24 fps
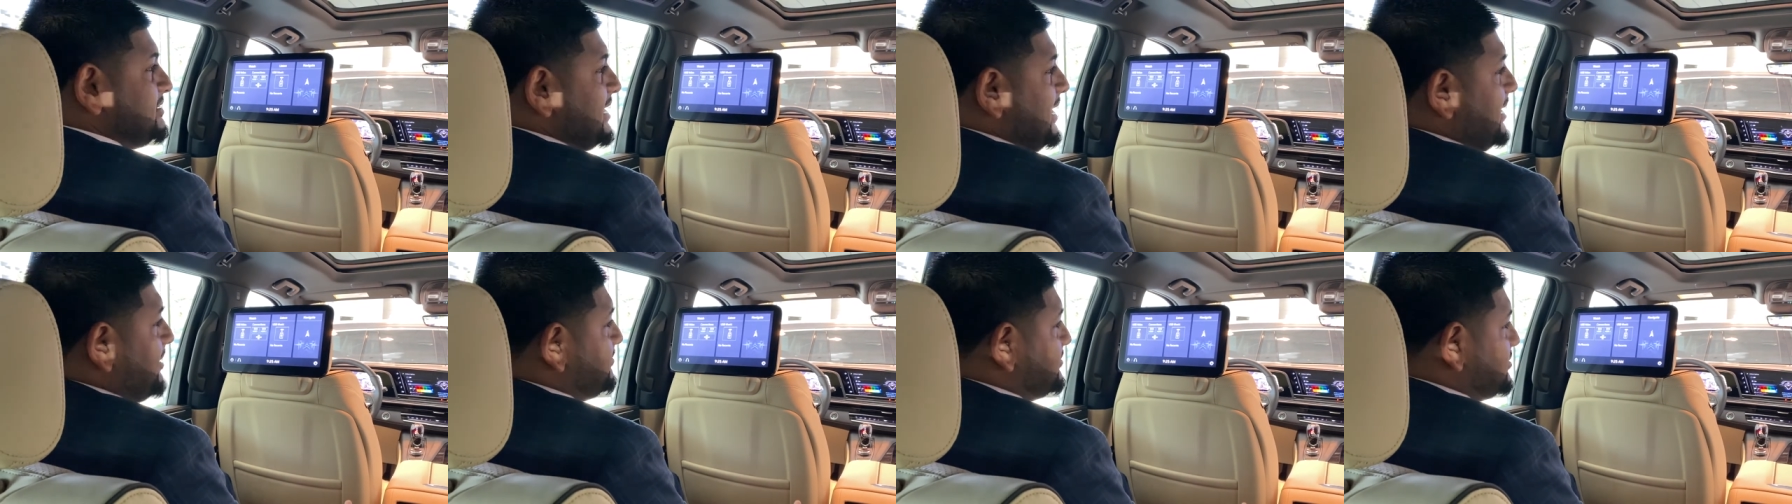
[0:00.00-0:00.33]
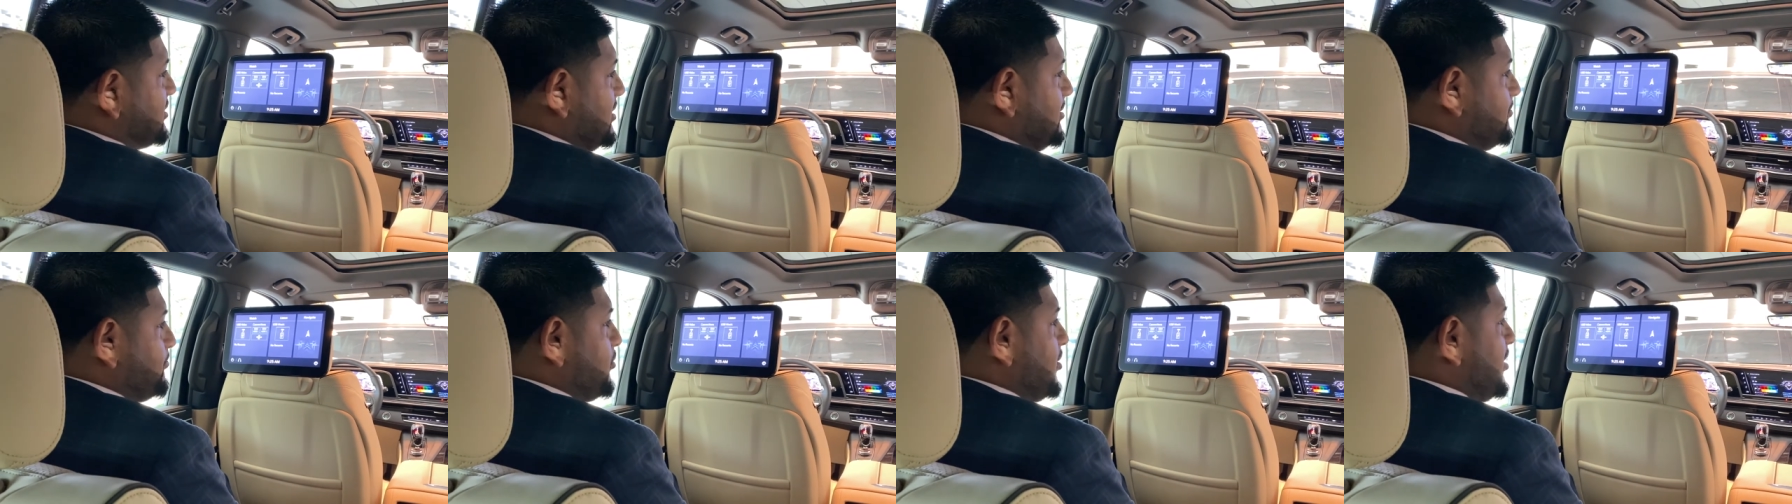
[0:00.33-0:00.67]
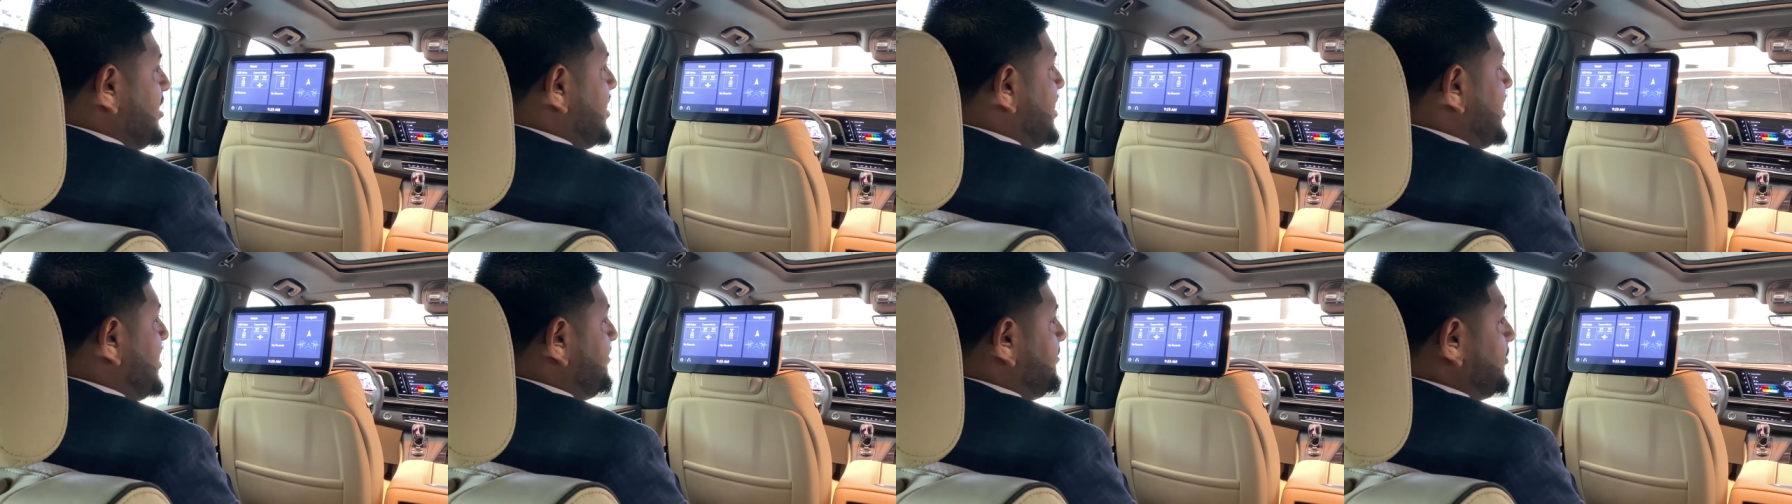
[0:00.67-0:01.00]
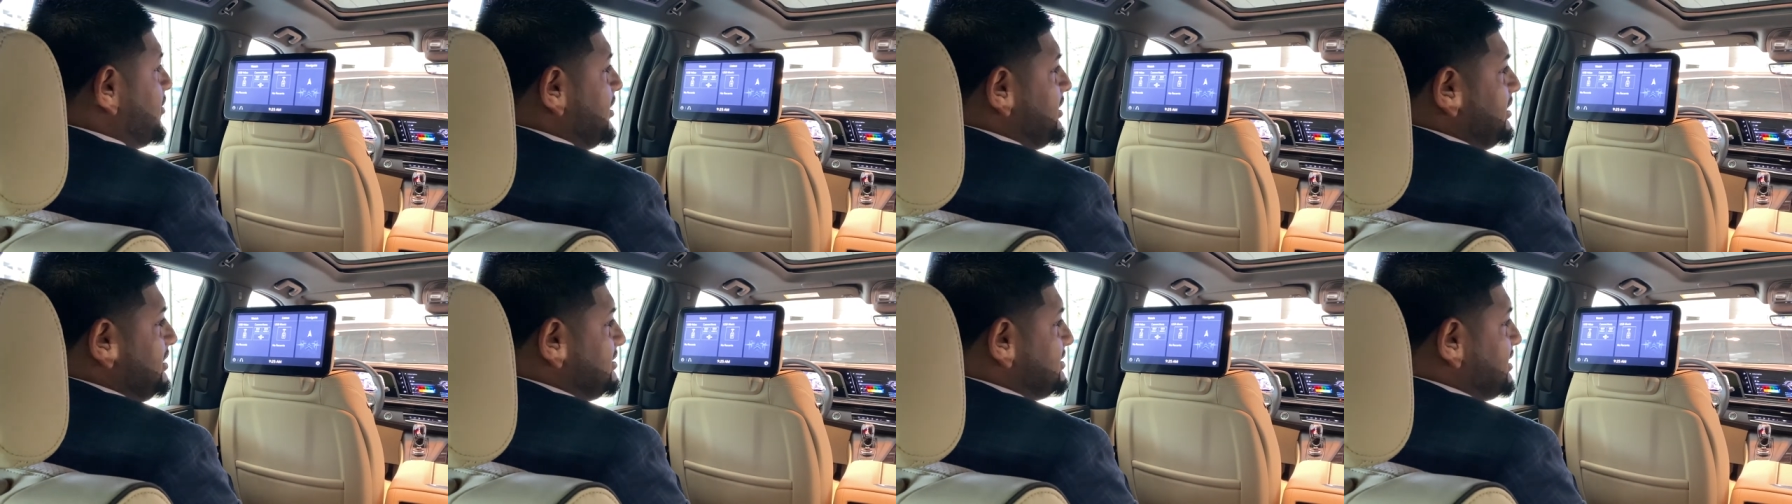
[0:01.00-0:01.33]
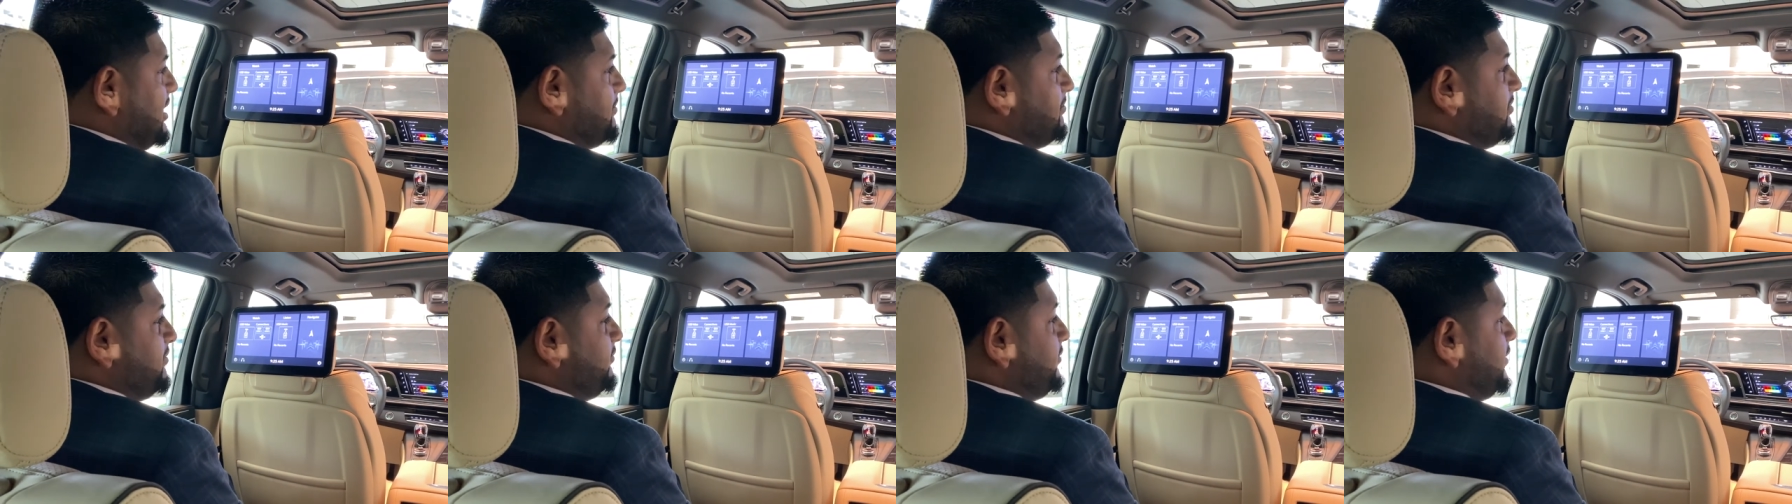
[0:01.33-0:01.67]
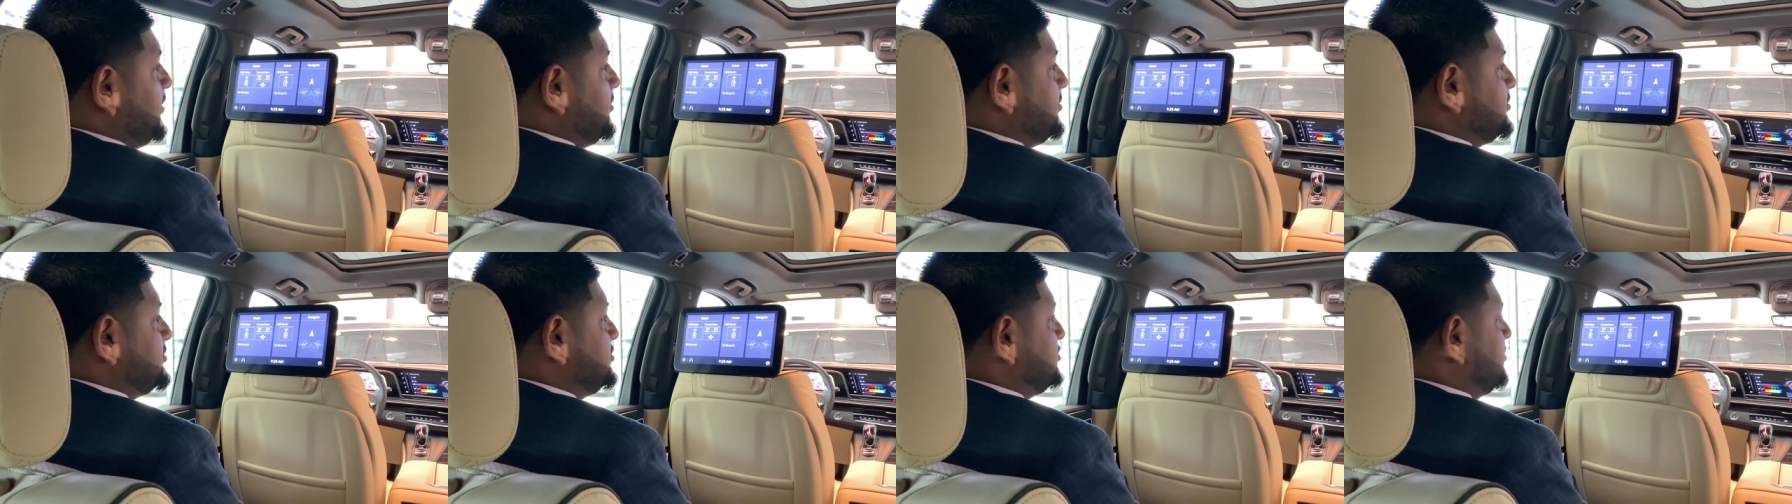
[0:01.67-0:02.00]
Amazon Prime, or any type of
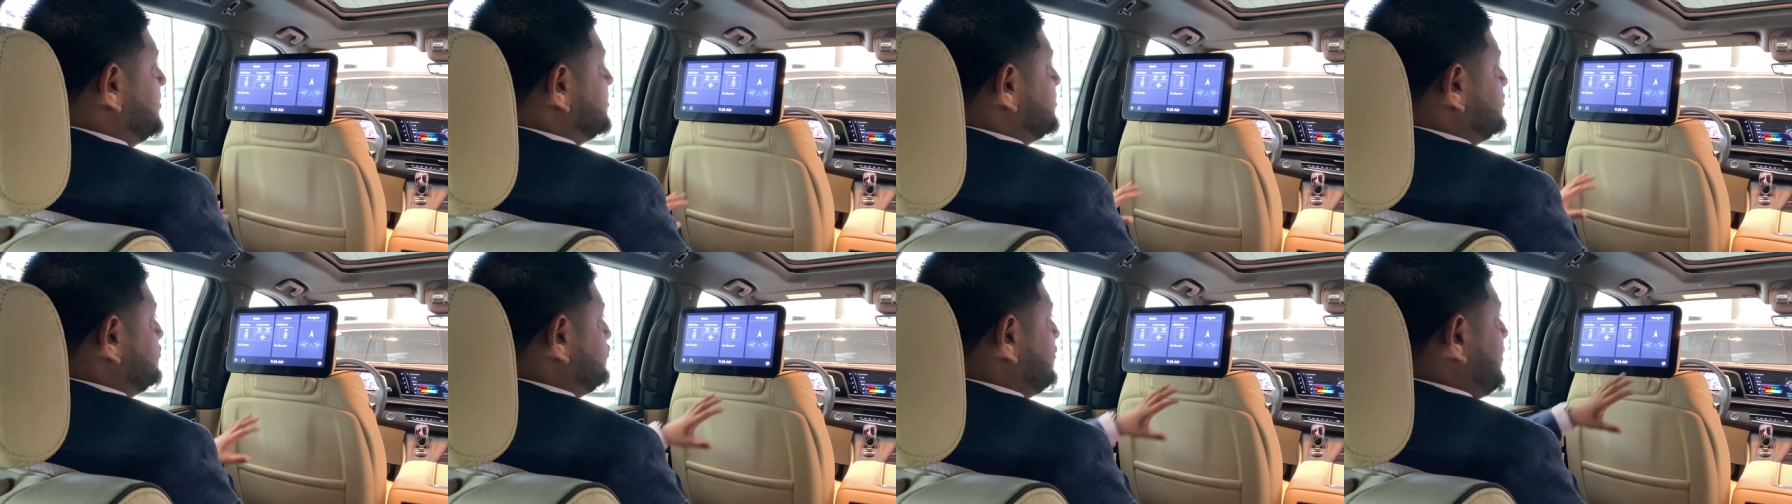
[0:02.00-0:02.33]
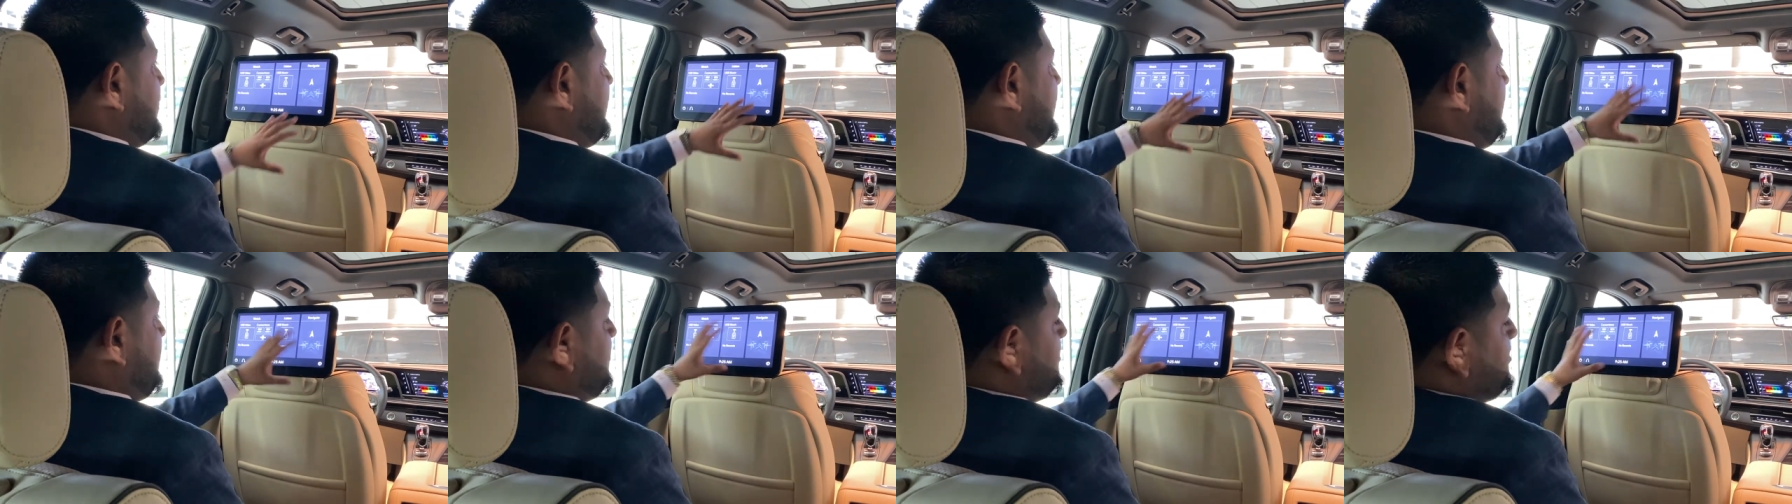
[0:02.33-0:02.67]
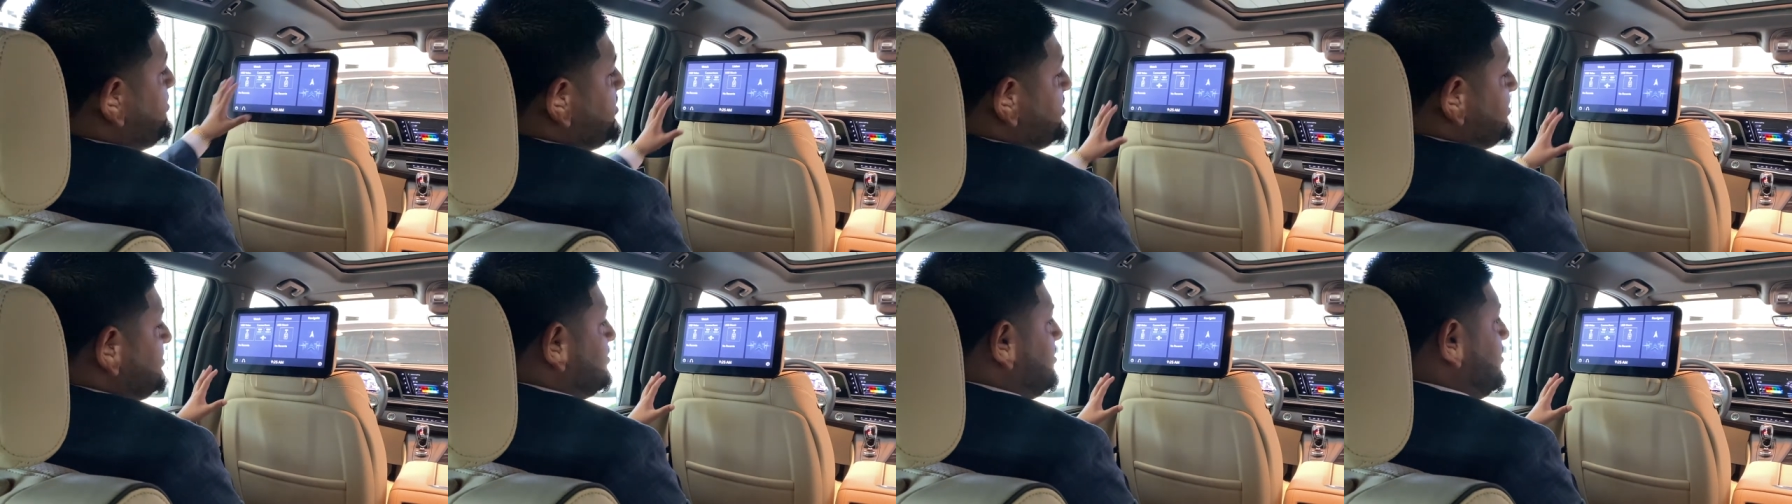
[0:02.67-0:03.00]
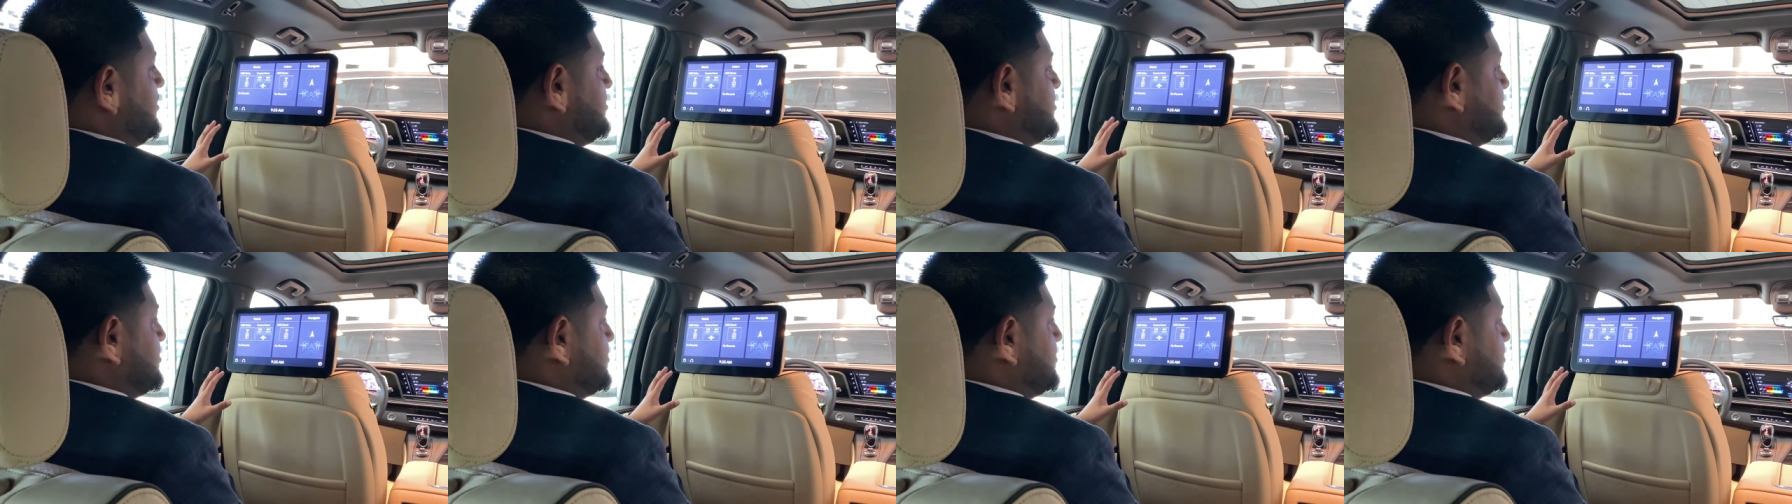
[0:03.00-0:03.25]
video source right here on this large